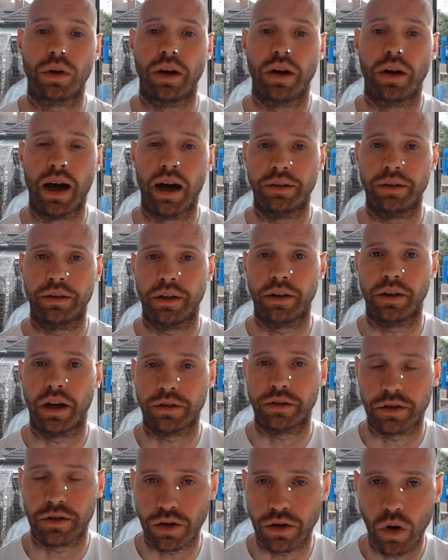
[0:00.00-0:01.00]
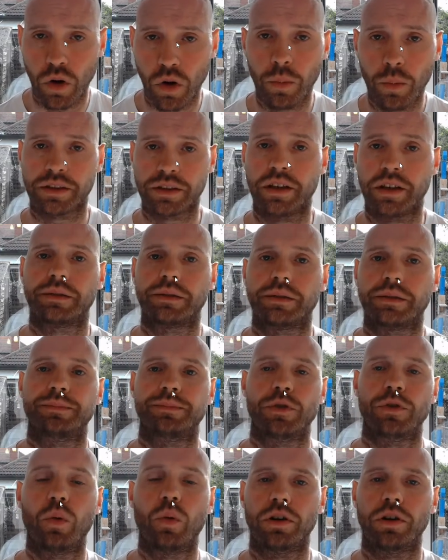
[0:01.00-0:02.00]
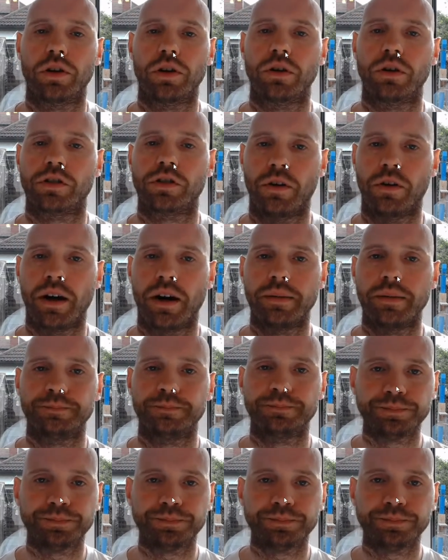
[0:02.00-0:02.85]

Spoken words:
and your business, your product, all right?